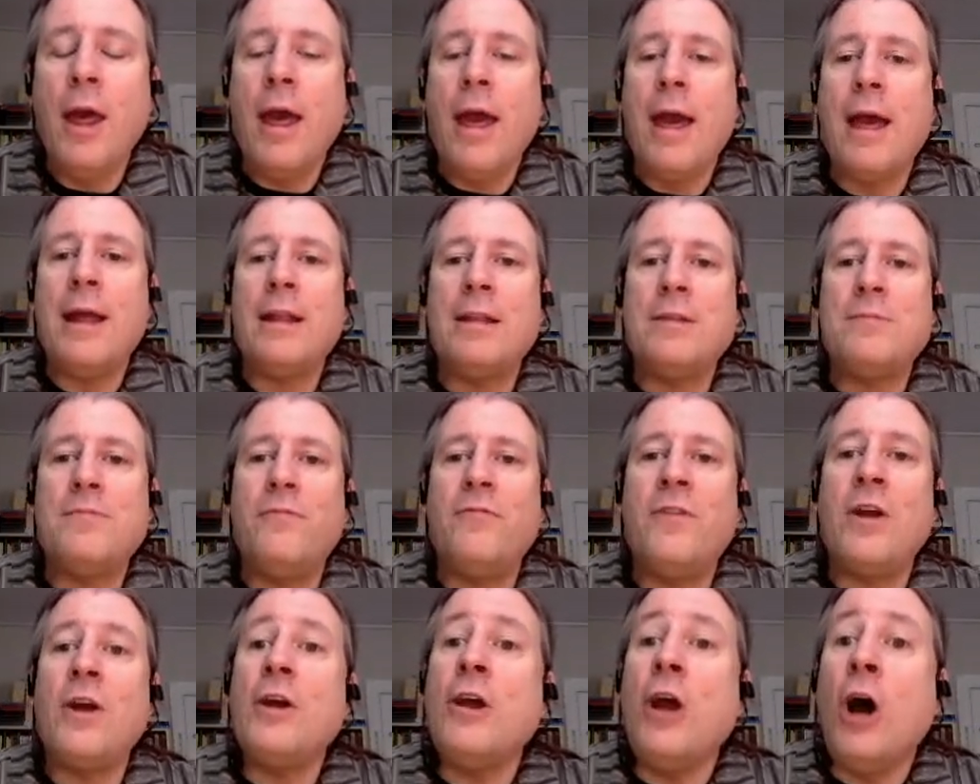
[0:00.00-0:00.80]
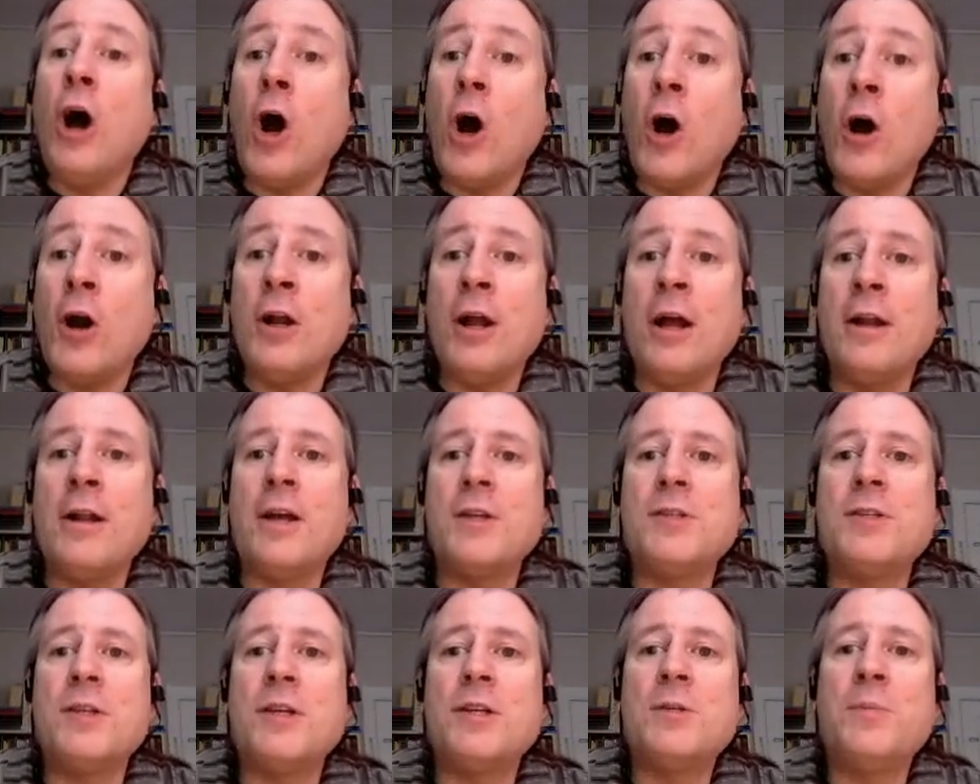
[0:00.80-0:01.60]
And it's very hard on
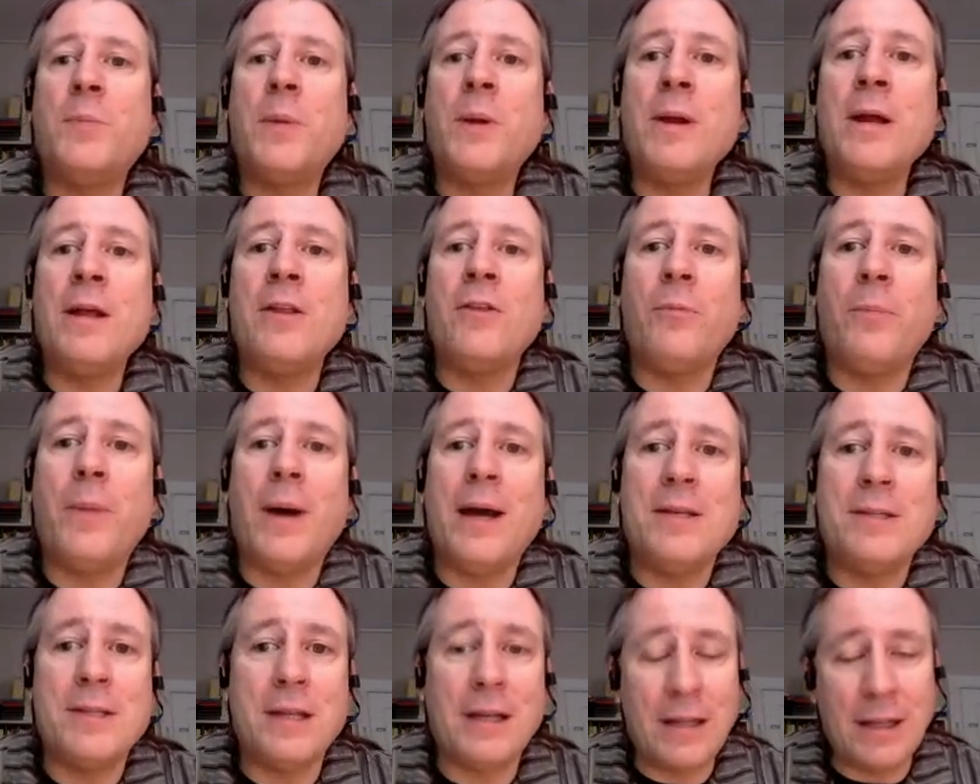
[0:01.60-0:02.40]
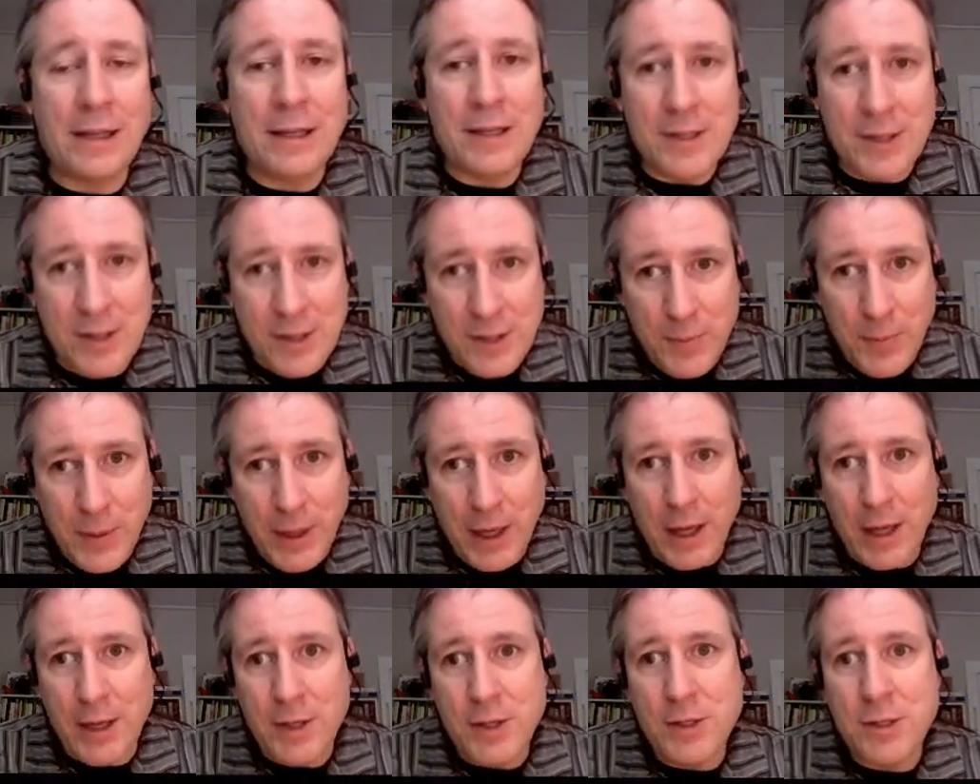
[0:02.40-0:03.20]
us experienced bicyclists,
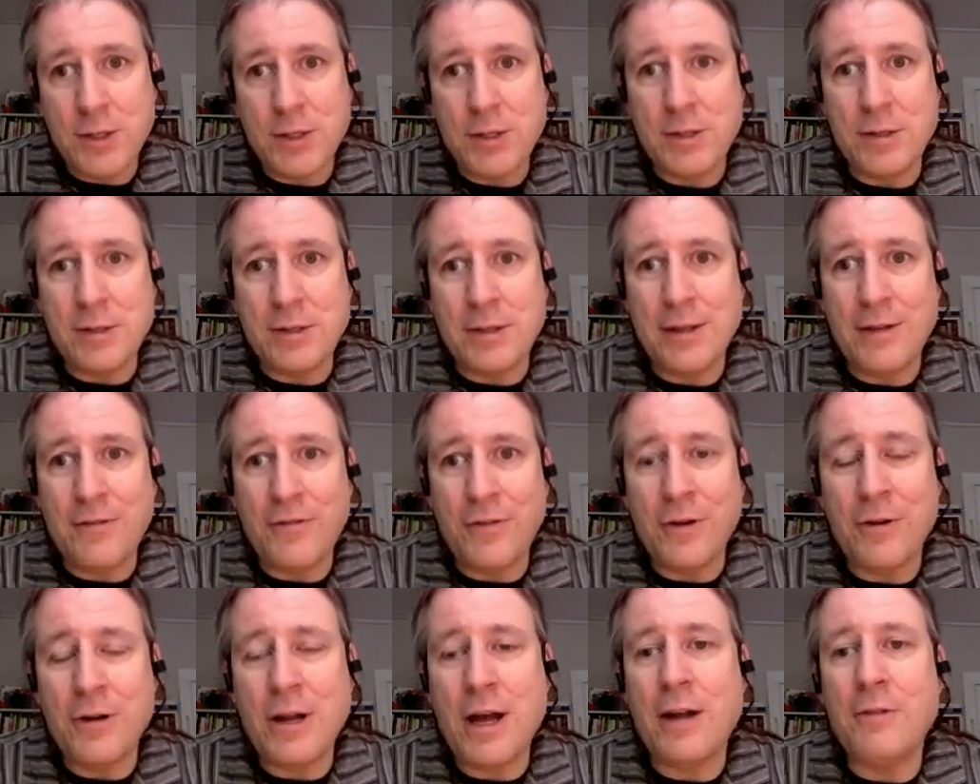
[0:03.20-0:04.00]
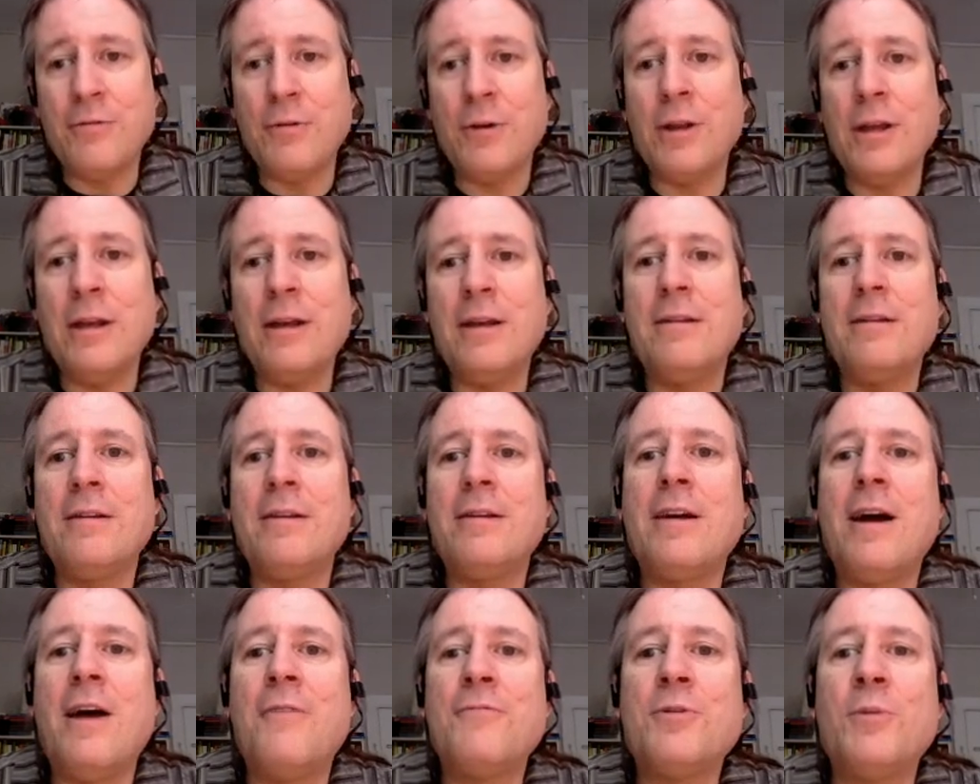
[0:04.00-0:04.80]
because if they're not really
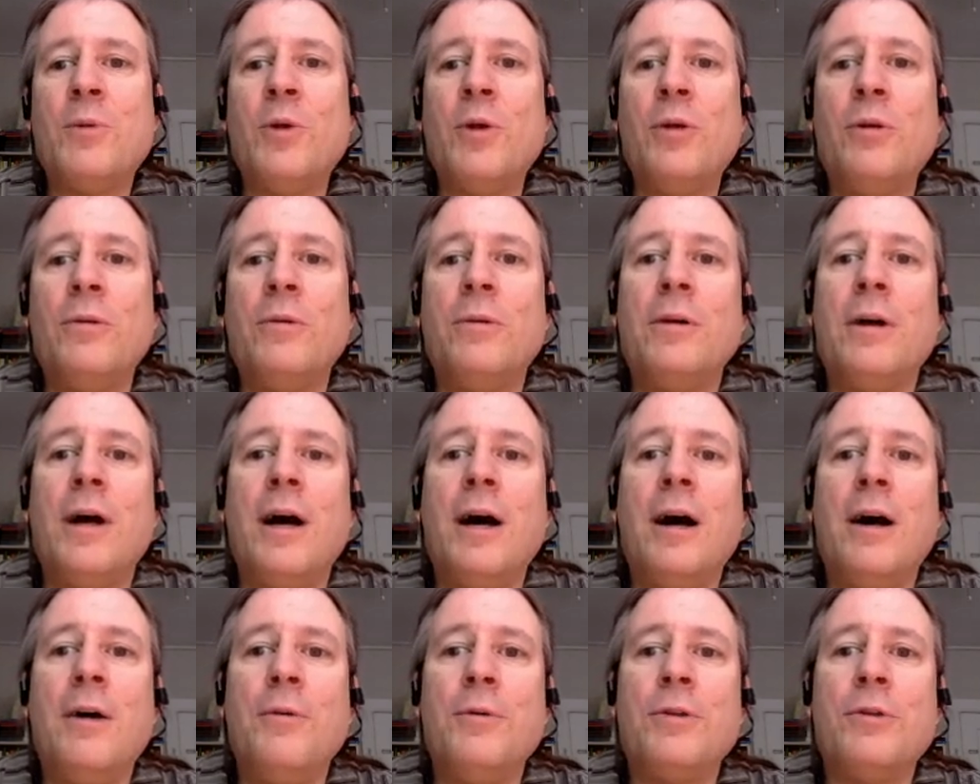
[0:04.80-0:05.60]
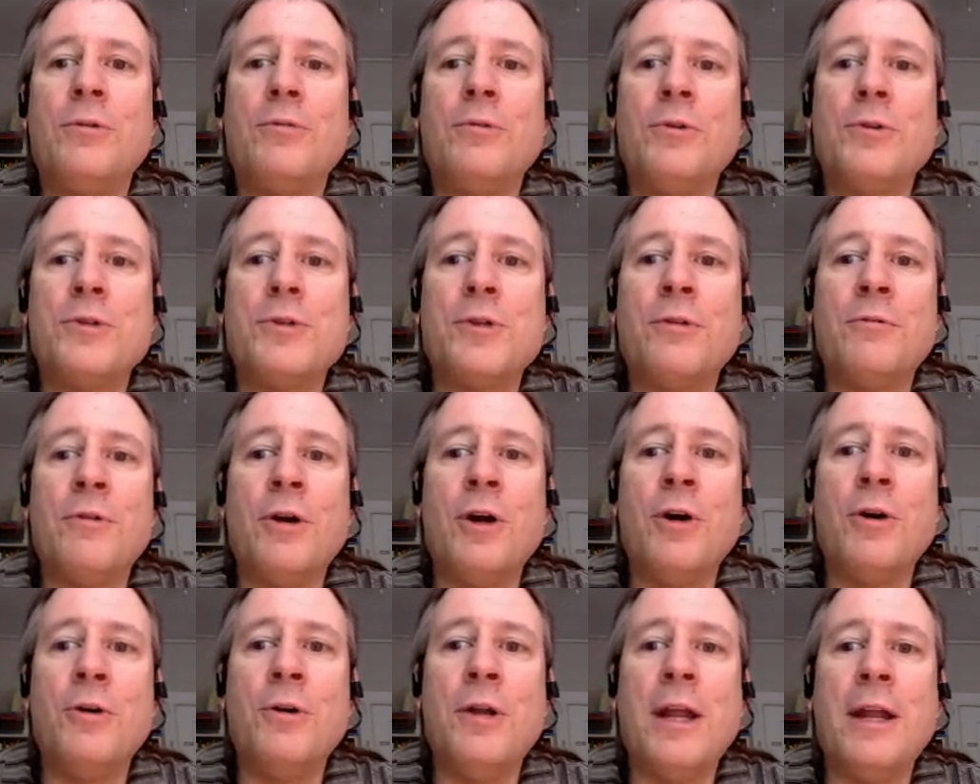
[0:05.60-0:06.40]
comfortable with the rules of the
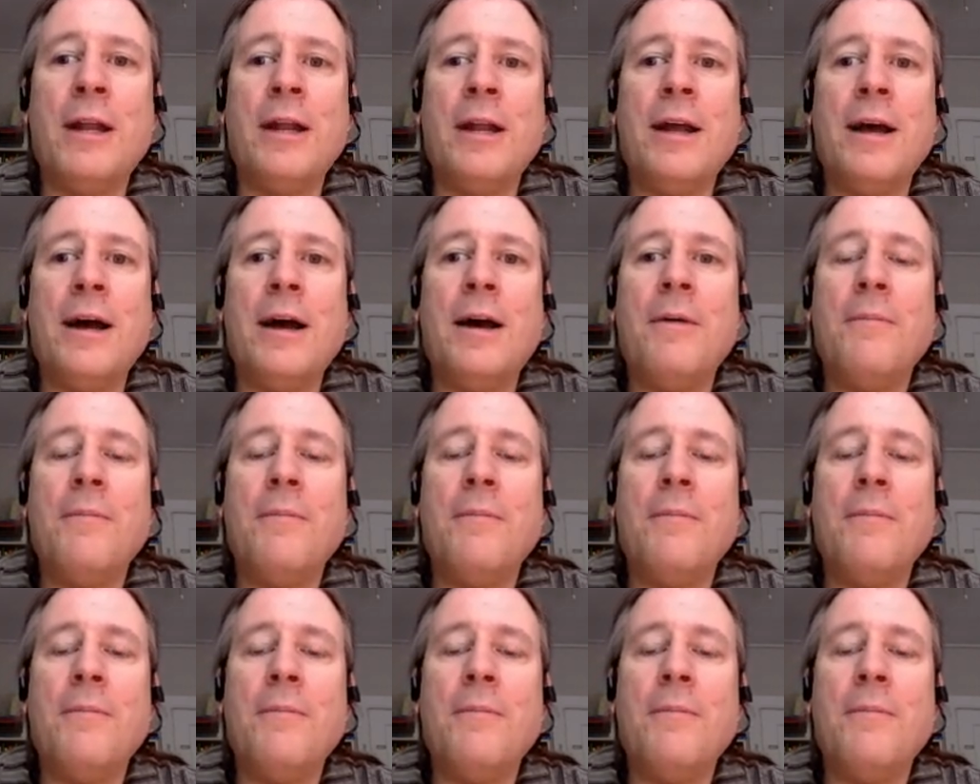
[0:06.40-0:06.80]
road and